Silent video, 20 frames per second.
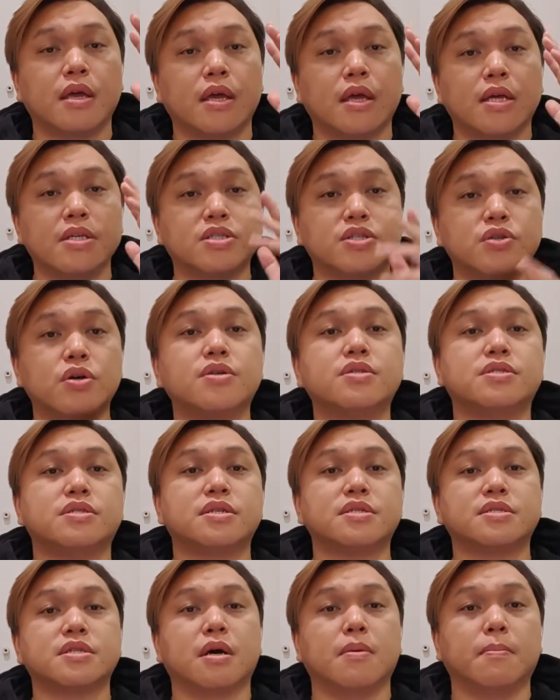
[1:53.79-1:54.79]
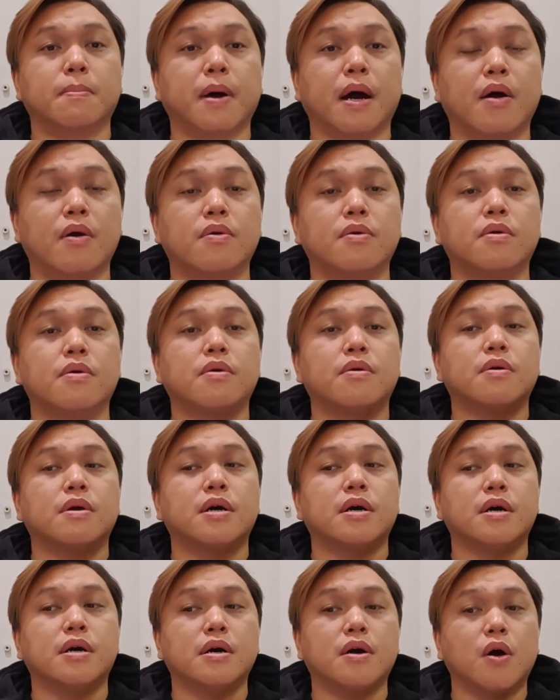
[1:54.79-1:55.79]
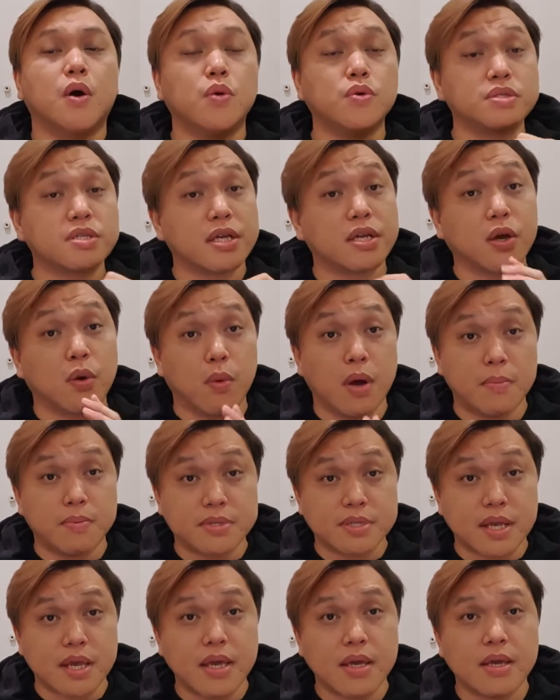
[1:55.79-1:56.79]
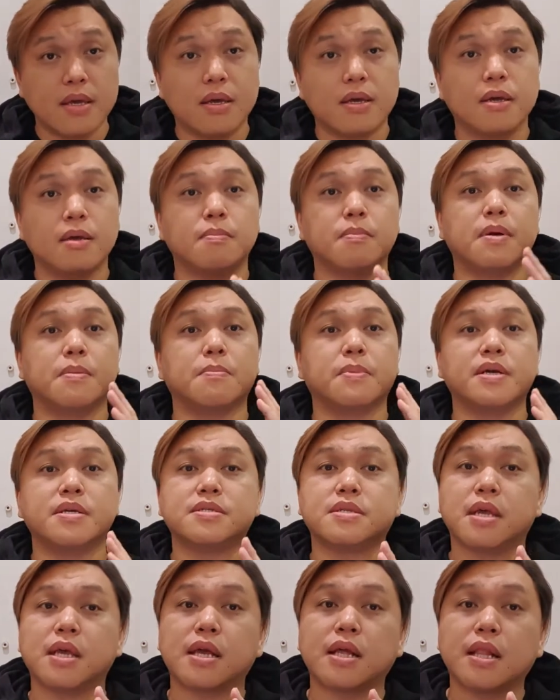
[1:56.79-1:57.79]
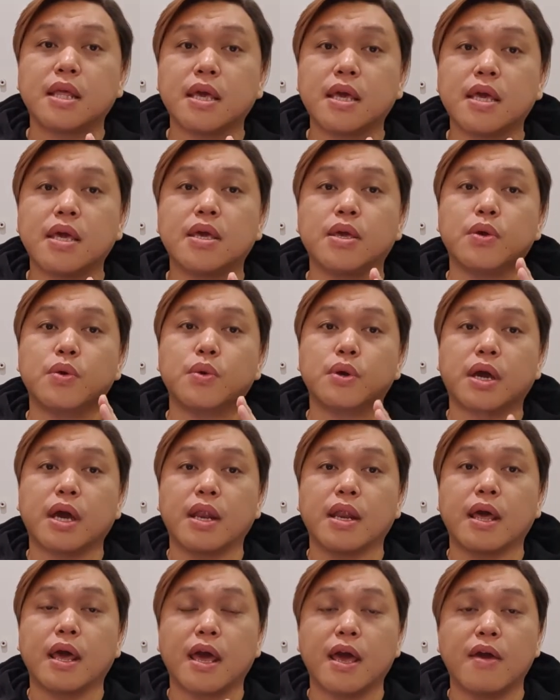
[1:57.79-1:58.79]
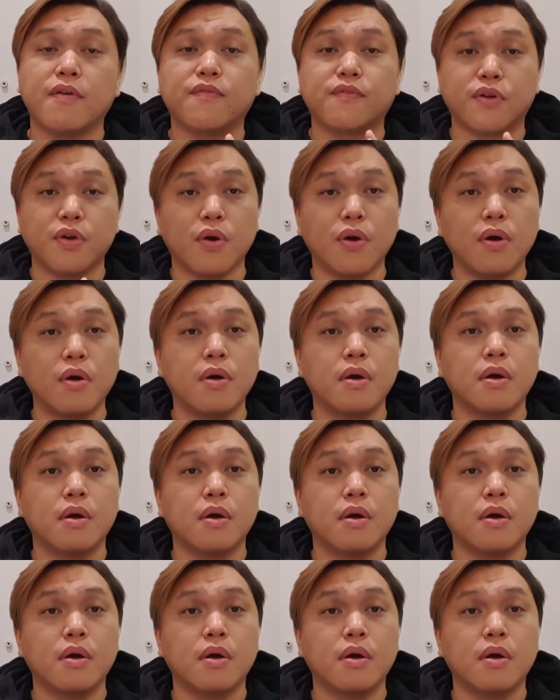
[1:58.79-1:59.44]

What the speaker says: it's not just about hosting your website, but basically you can have your